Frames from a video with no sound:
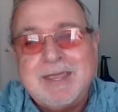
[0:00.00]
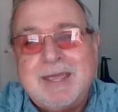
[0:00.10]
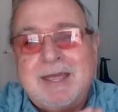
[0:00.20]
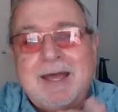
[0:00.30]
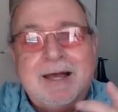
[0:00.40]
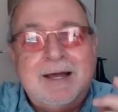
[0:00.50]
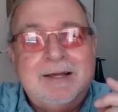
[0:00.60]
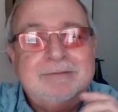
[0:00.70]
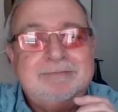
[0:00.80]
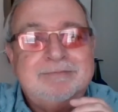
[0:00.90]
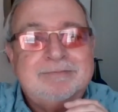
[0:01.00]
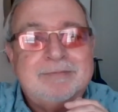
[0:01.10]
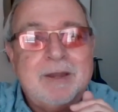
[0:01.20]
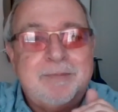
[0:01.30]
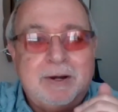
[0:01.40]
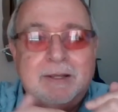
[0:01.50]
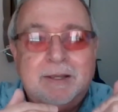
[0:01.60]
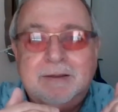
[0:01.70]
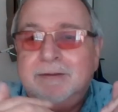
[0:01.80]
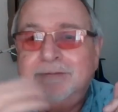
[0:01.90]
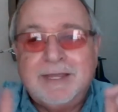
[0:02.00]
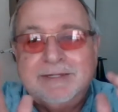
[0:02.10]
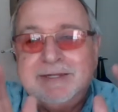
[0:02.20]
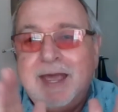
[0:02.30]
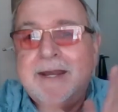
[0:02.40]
Apparently, that's sad.